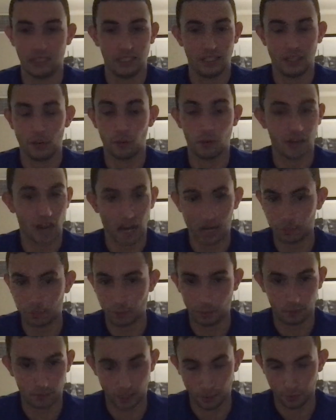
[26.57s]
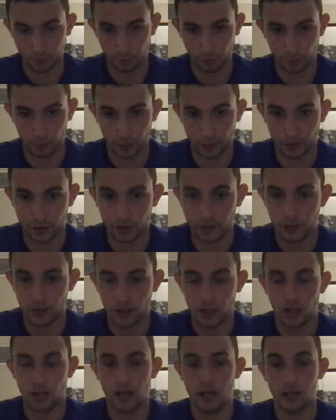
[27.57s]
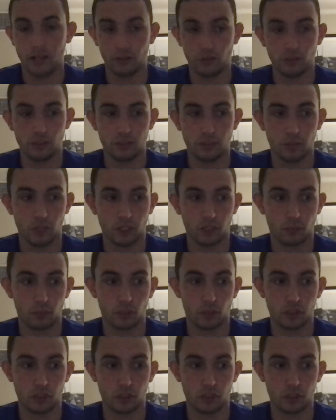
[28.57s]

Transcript: they were not going to be able to come through here and lose to Baltimore,